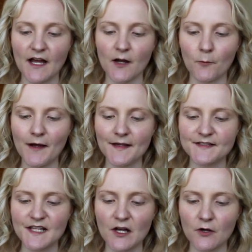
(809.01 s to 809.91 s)

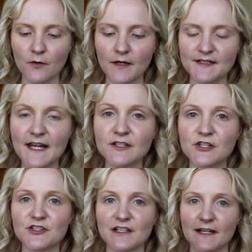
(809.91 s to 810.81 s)
YSL Teint
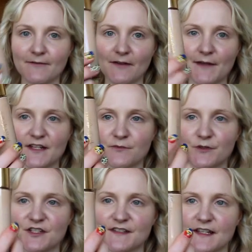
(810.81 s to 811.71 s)
Touche Eclate foundation,
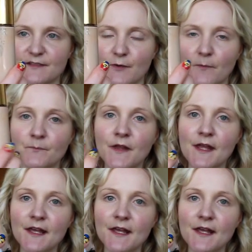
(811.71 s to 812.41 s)
which is this one.